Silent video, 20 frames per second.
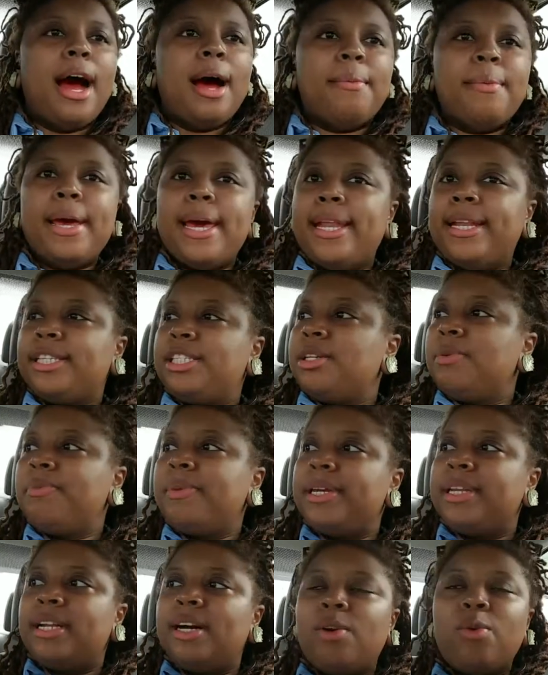I'm headed to
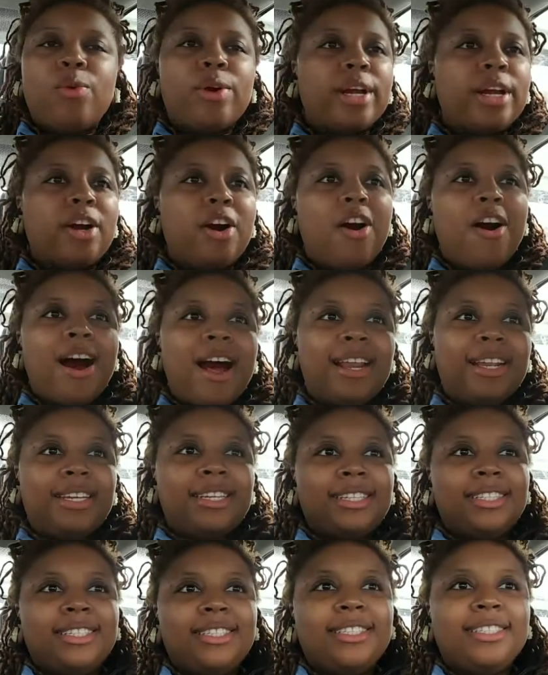meet up with
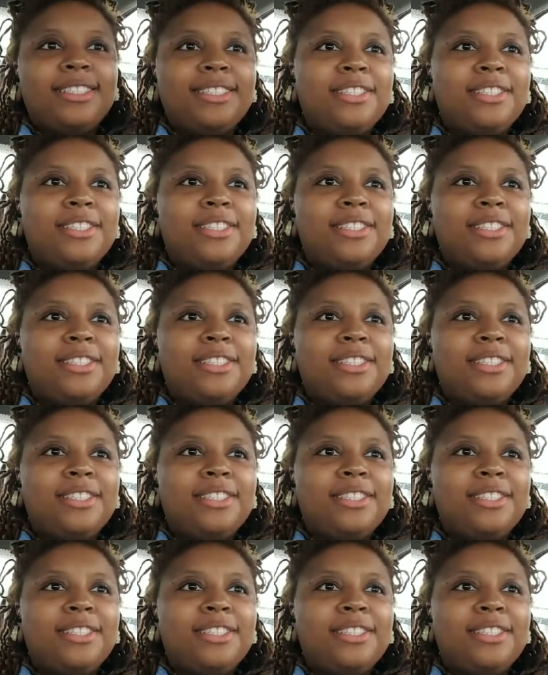Carla